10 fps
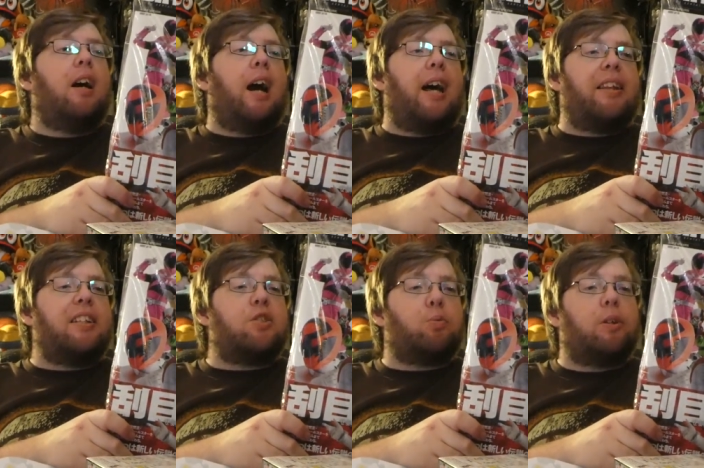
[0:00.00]
I
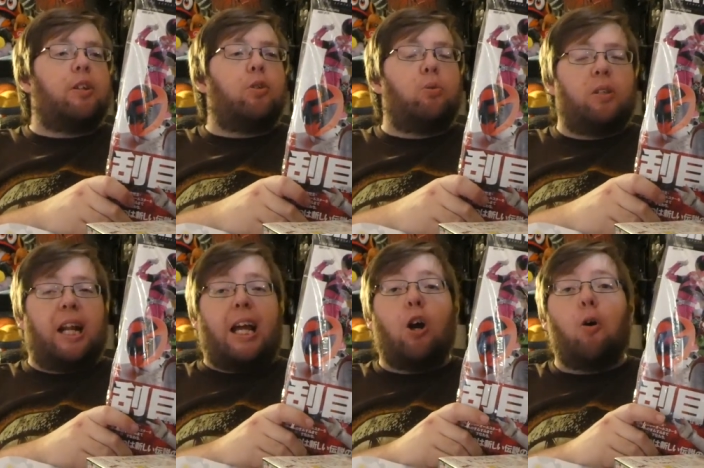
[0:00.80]
think is really cool, and
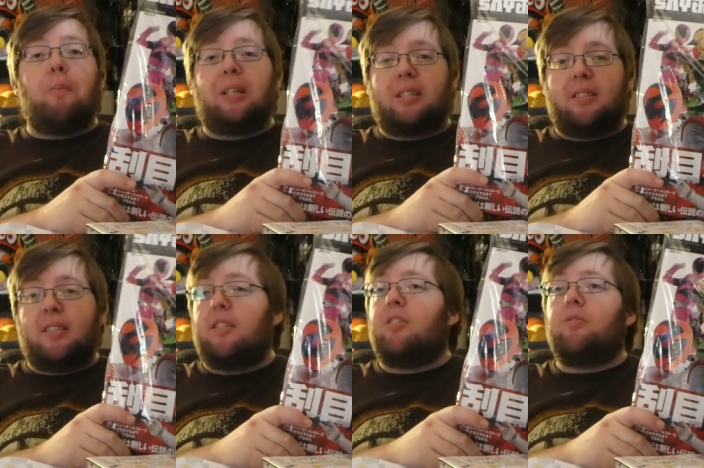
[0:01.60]
I hope it
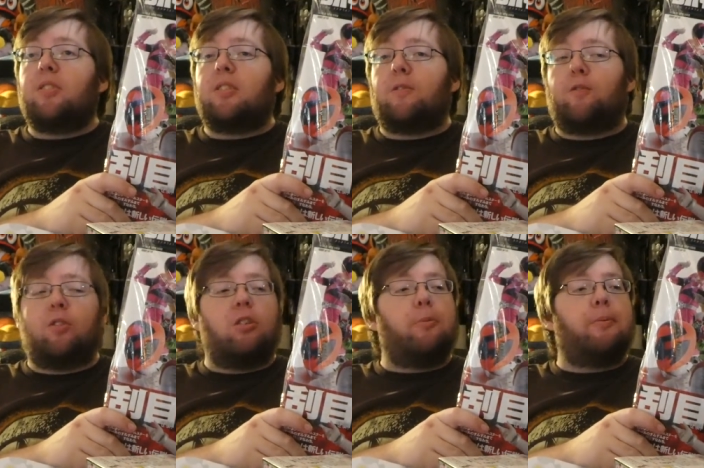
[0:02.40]
continues
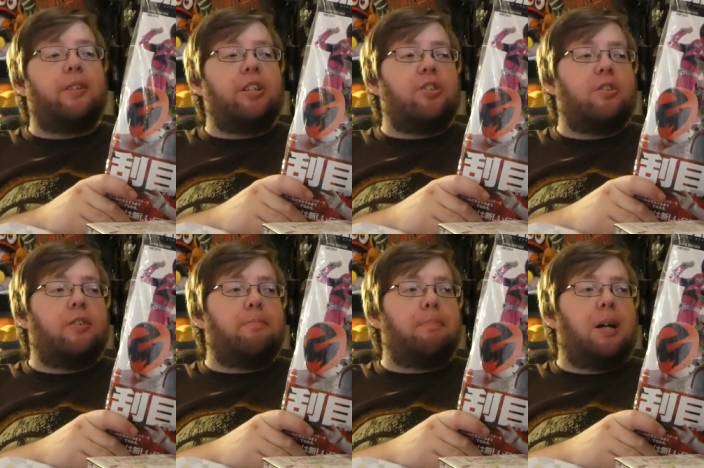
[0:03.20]
for Lupin Ranger
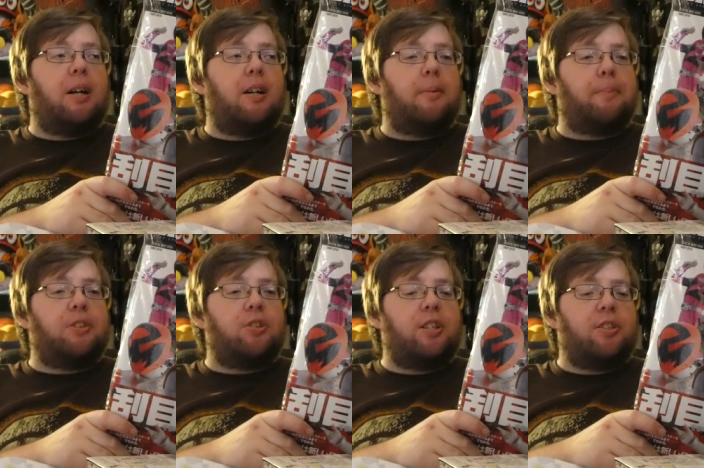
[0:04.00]
and uh,
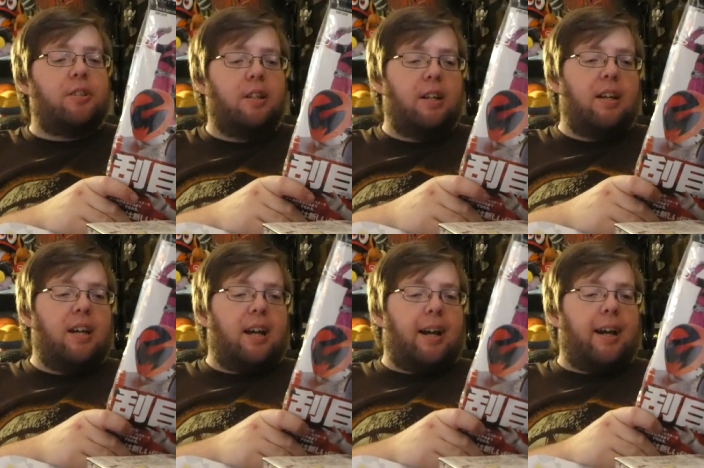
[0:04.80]
Patranger.
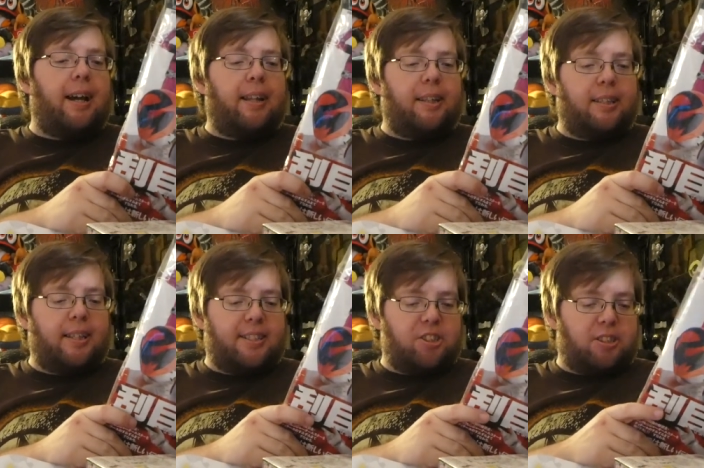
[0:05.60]
Uh, I think
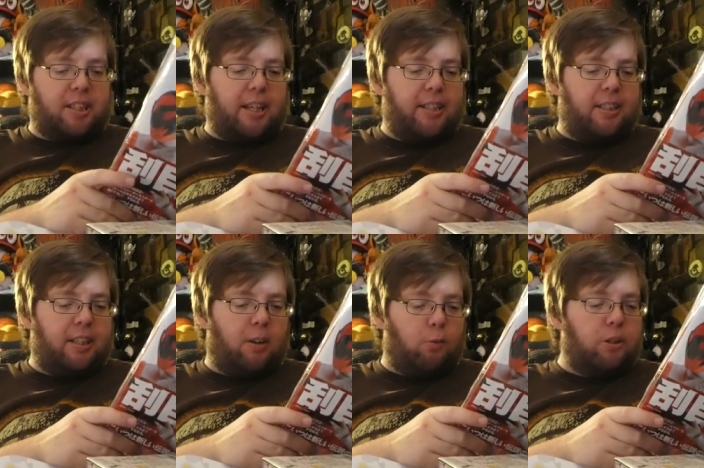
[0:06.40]
that's just kind
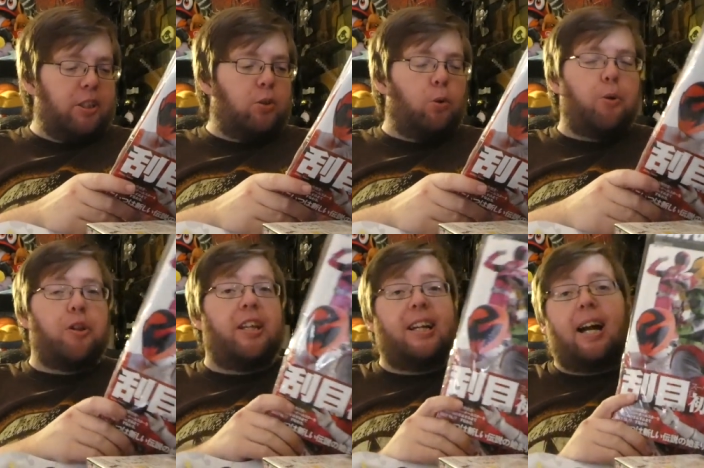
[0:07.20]
of a really cool
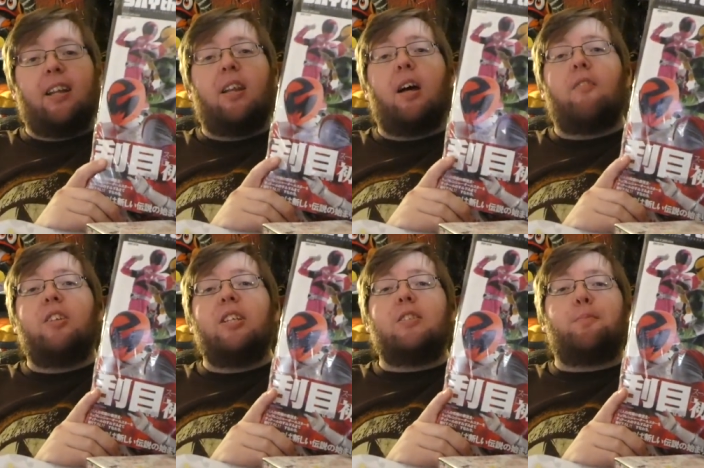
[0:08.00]
thing. I love
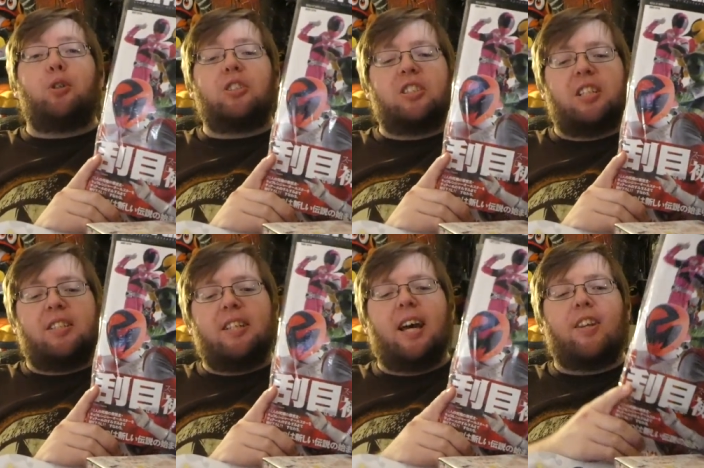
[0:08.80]
these books to
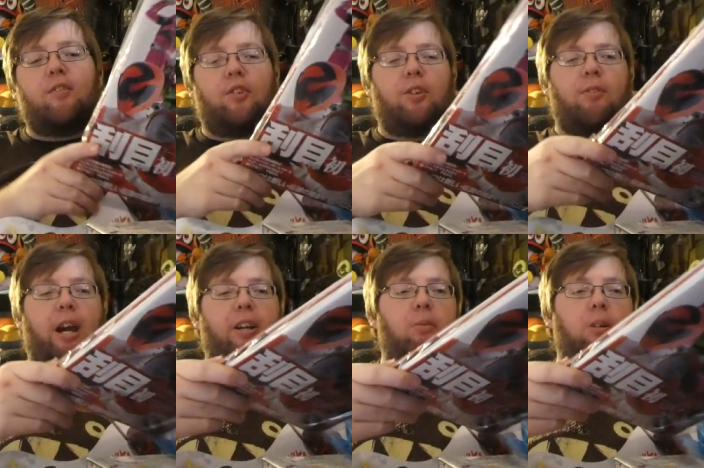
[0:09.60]
death for the
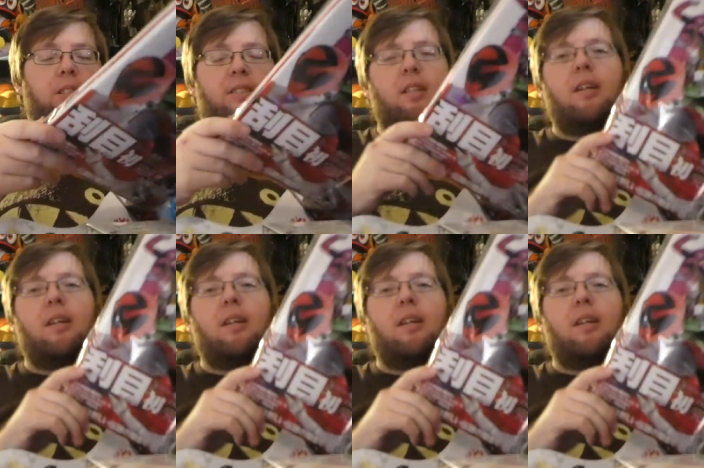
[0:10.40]
Rider ones,